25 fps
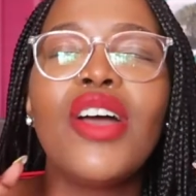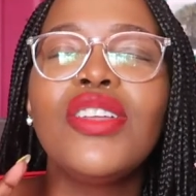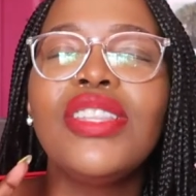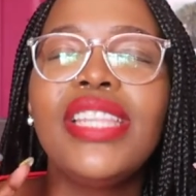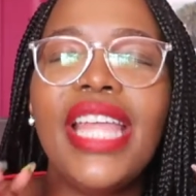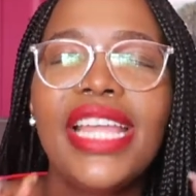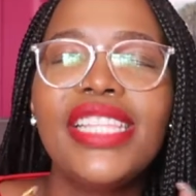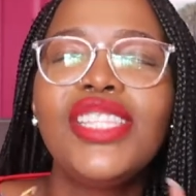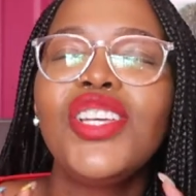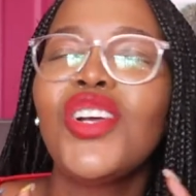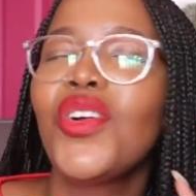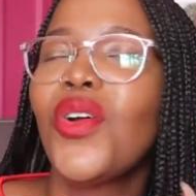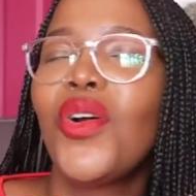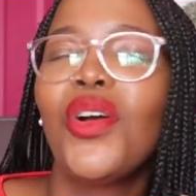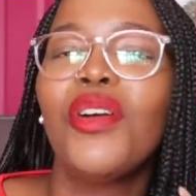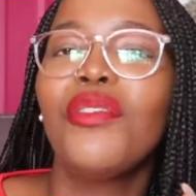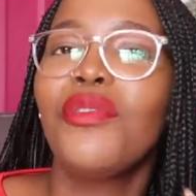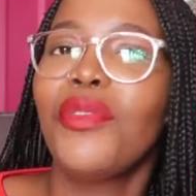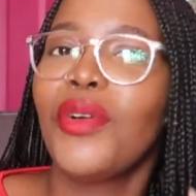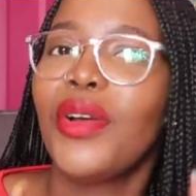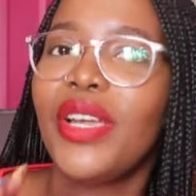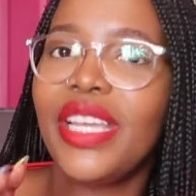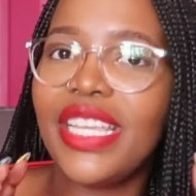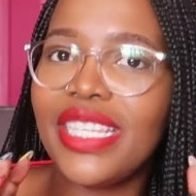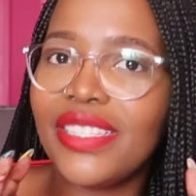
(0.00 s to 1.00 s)
Nnedi
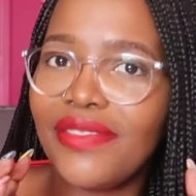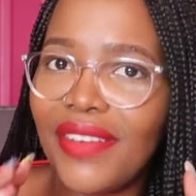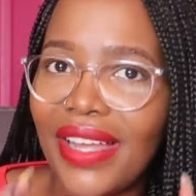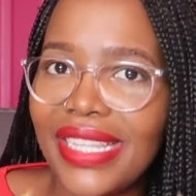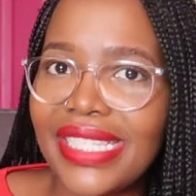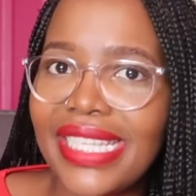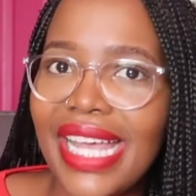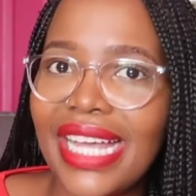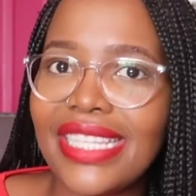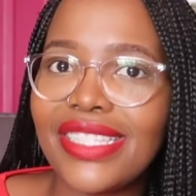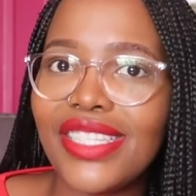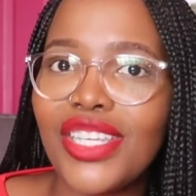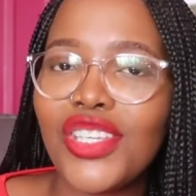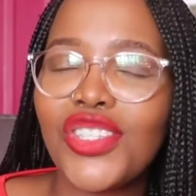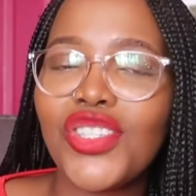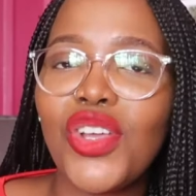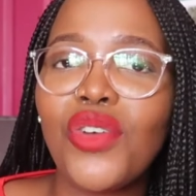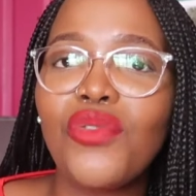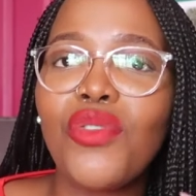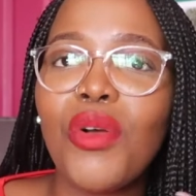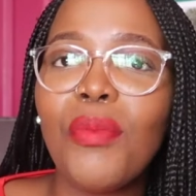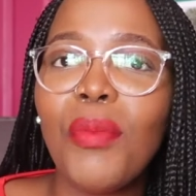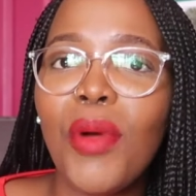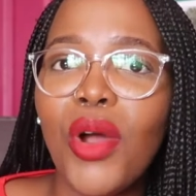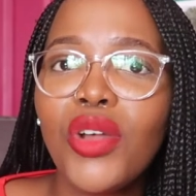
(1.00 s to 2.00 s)
Okorafor is fantastic.
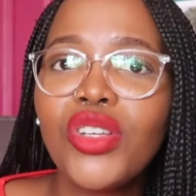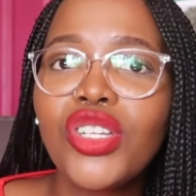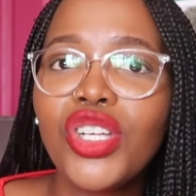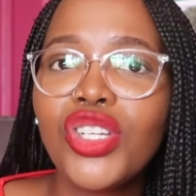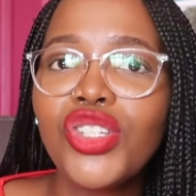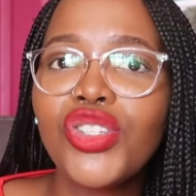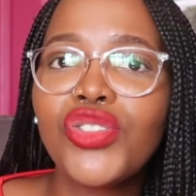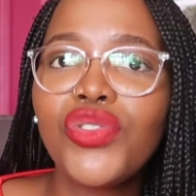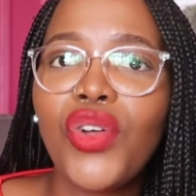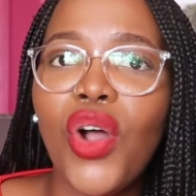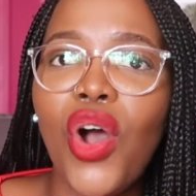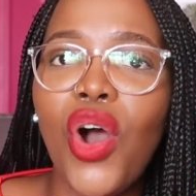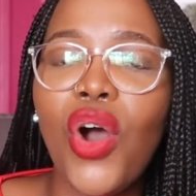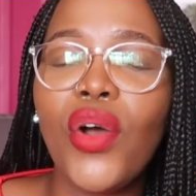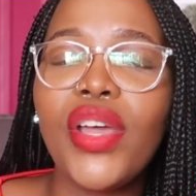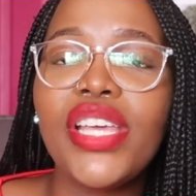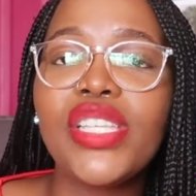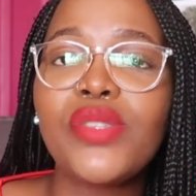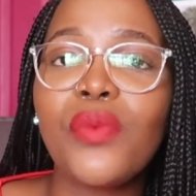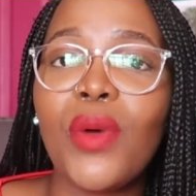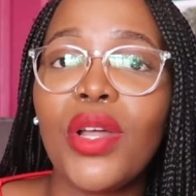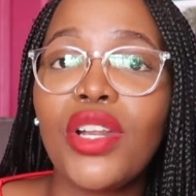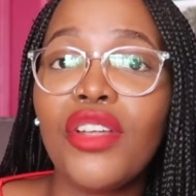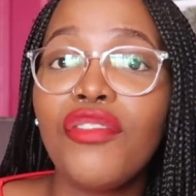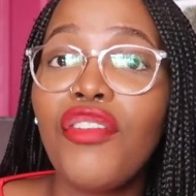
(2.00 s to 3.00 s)
So Remote Control
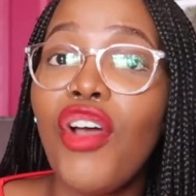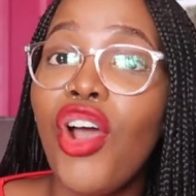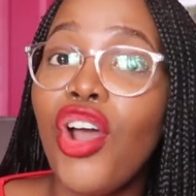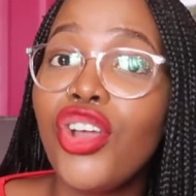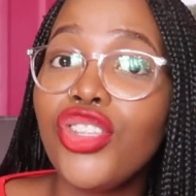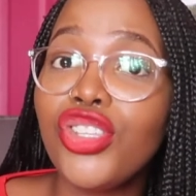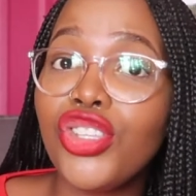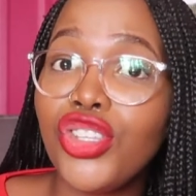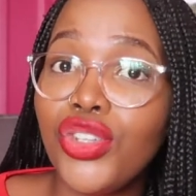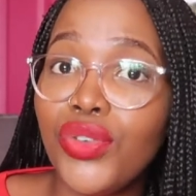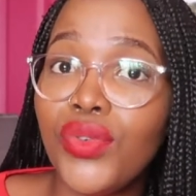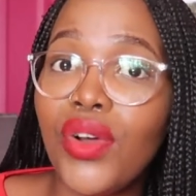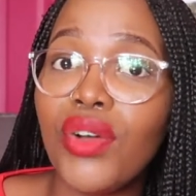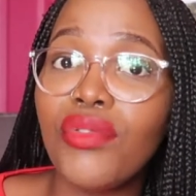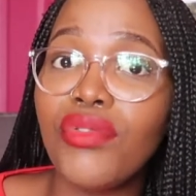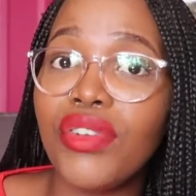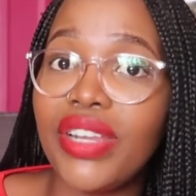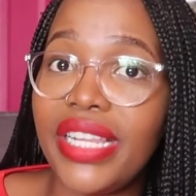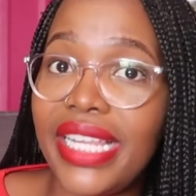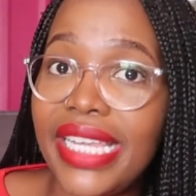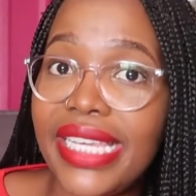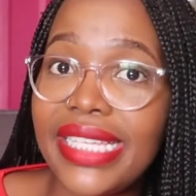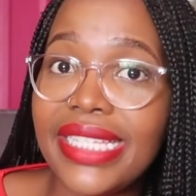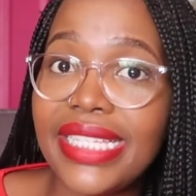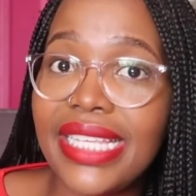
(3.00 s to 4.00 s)
is one of her newer
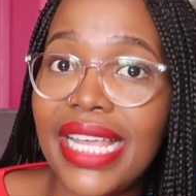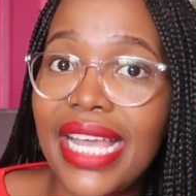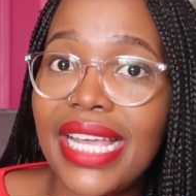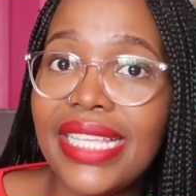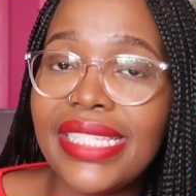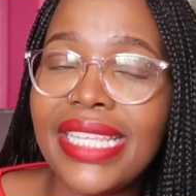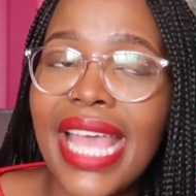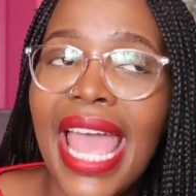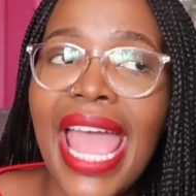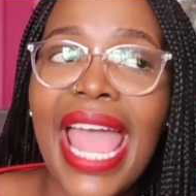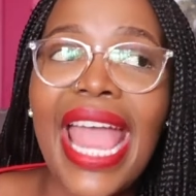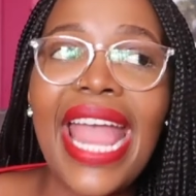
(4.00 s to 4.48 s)
releases.